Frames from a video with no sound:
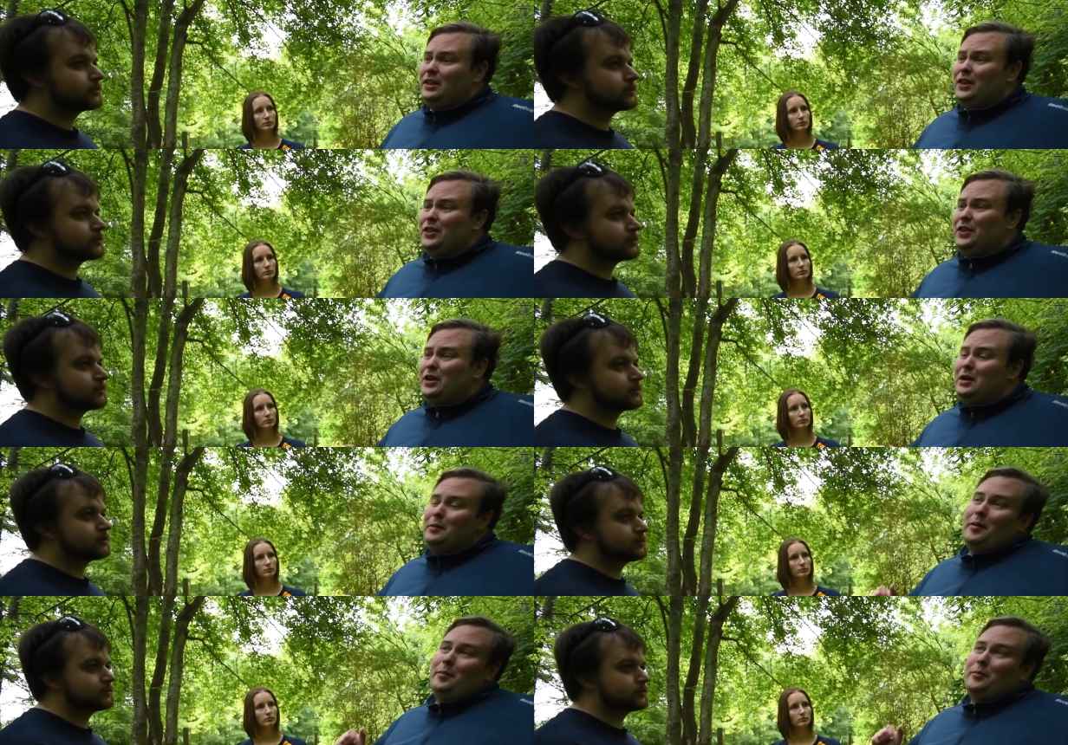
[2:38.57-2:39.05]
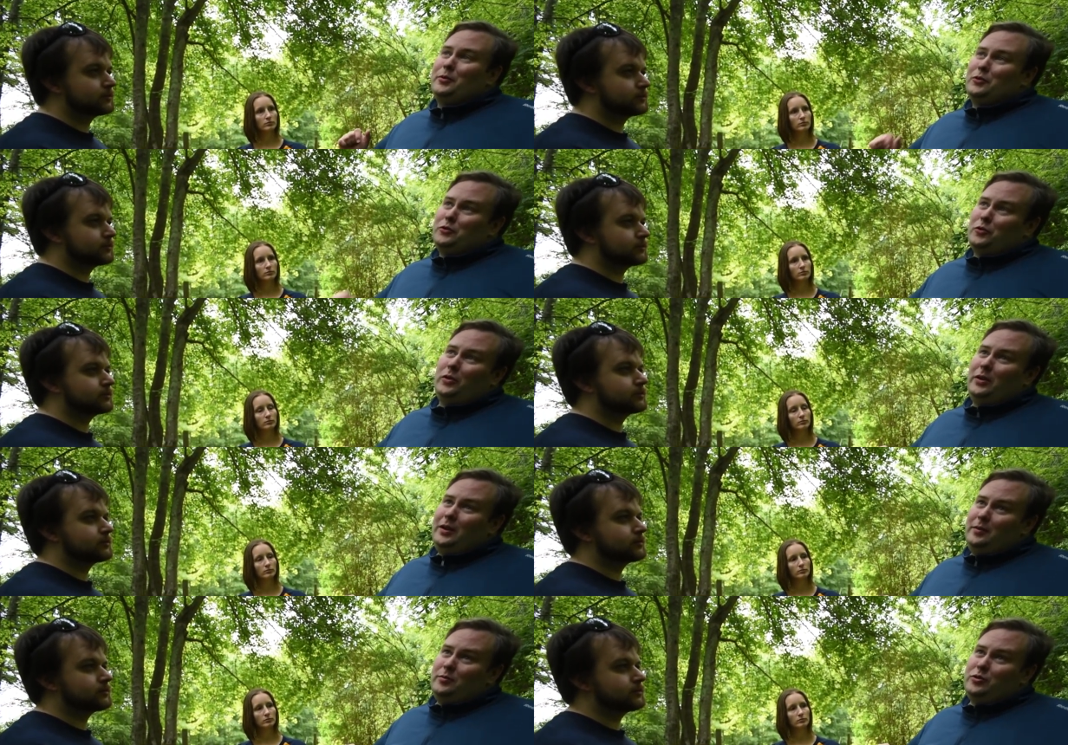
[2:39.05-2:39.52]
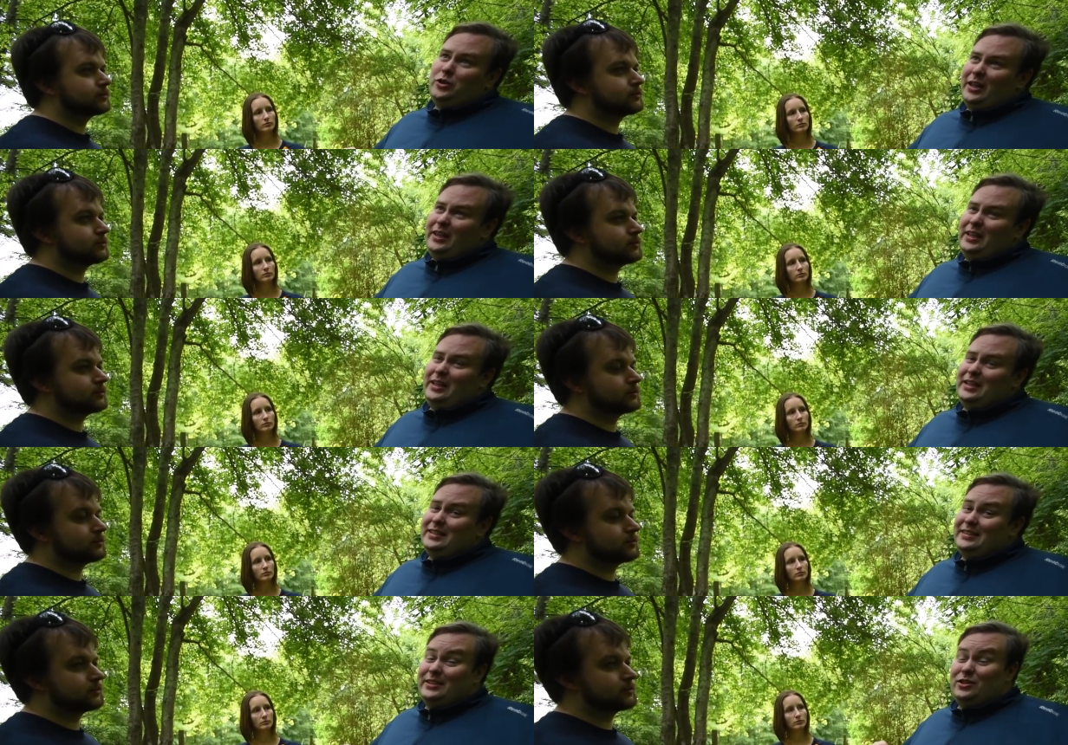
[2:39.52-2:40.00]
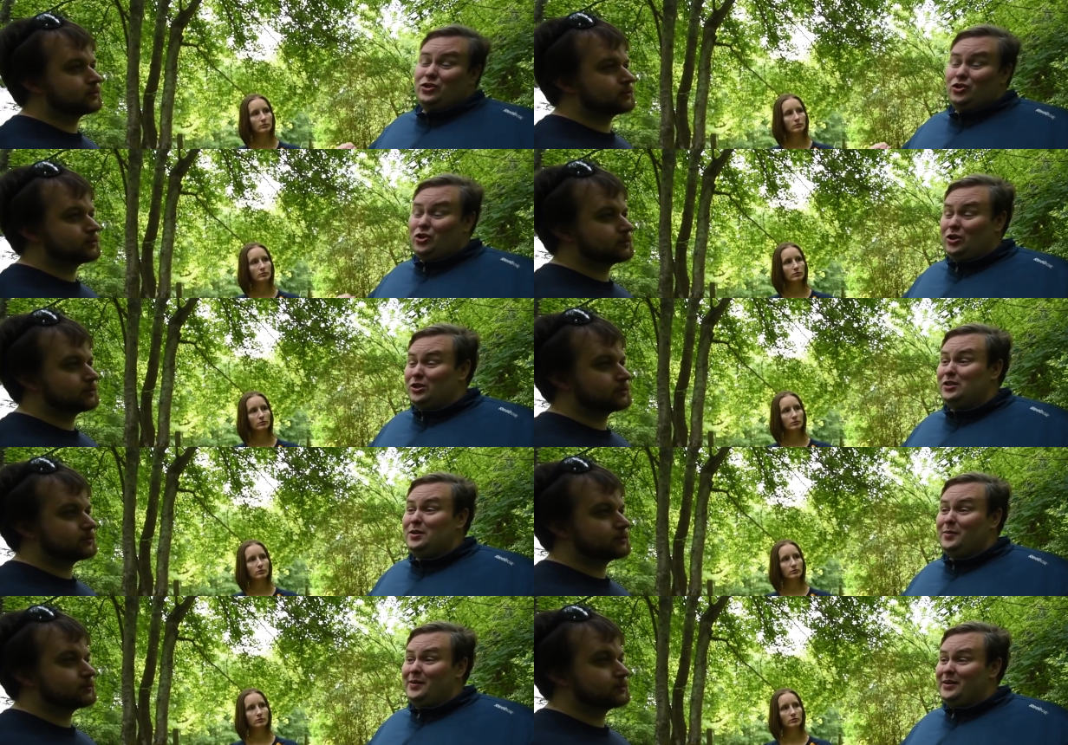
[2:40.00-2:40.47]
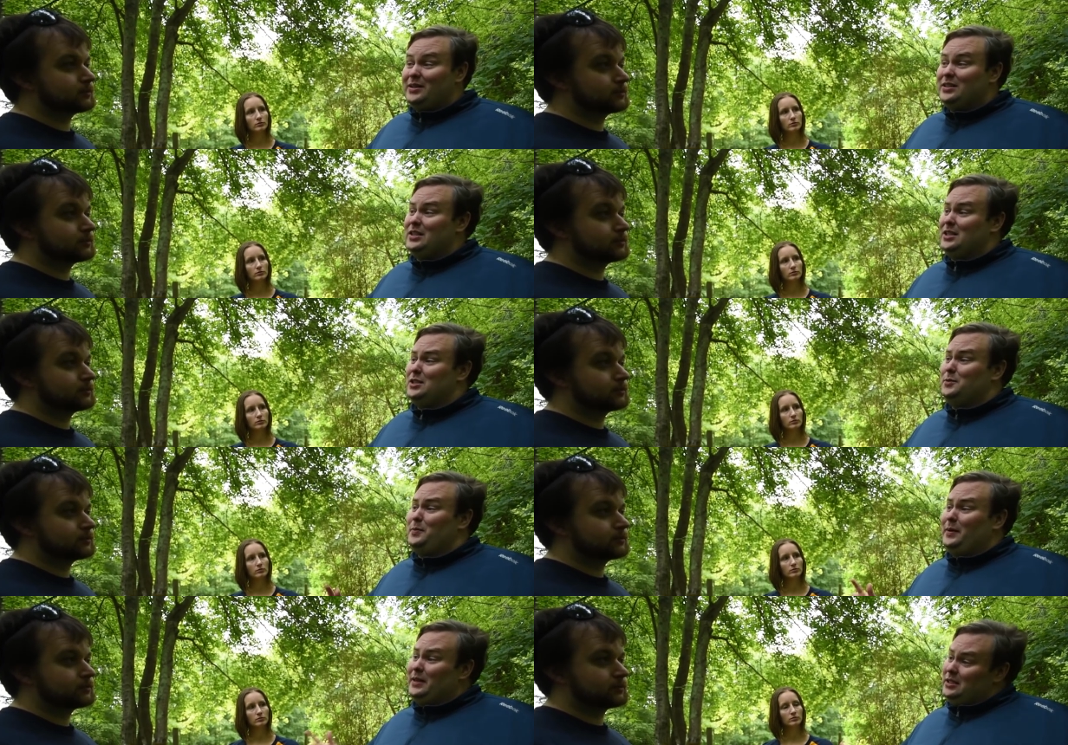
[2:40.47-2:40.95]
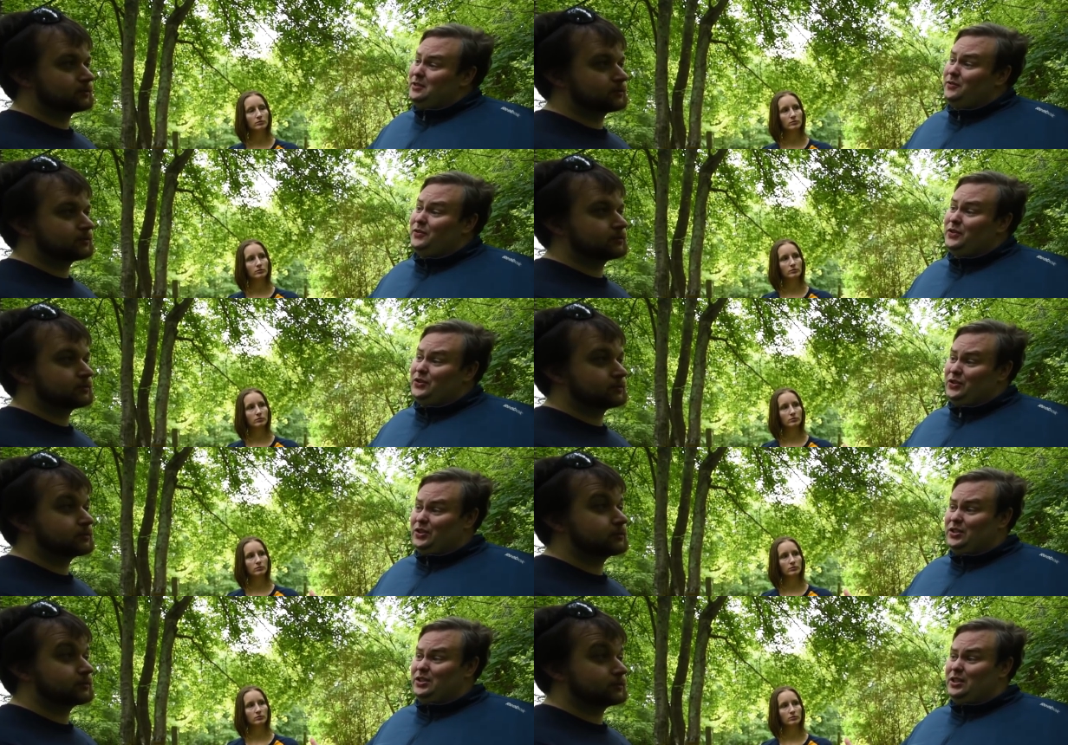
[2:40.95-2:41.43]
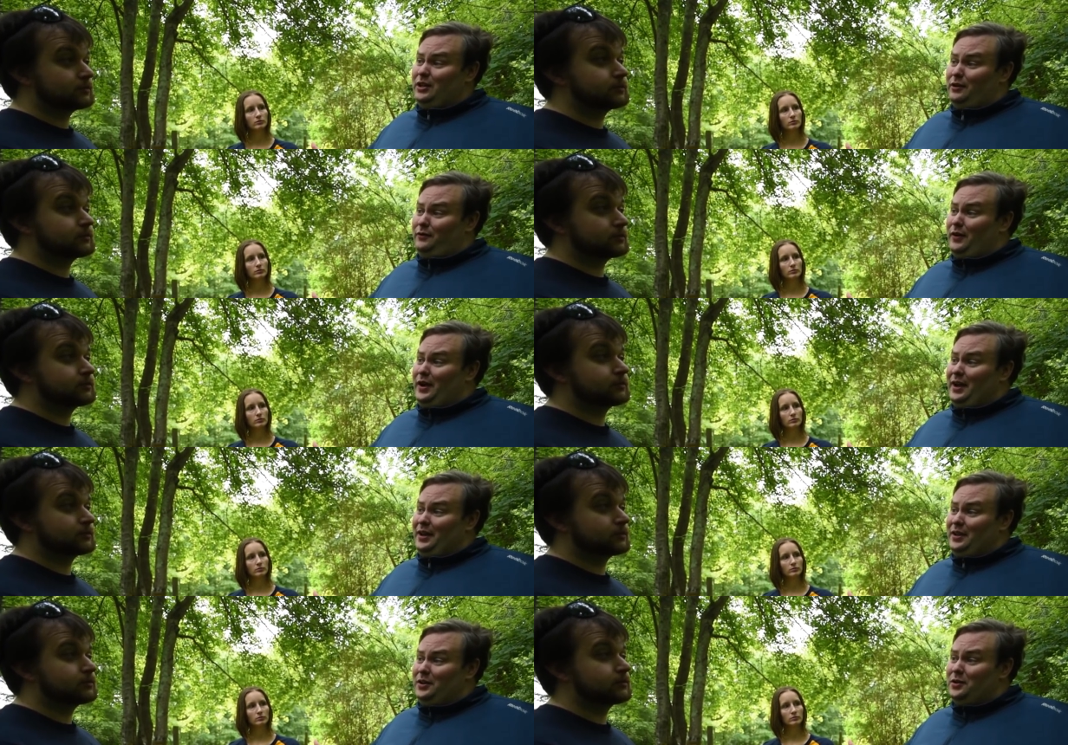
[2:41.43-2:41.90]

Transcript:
Speaker 1: The thing about petroleum jelly is it's just about as expensive as the stuff I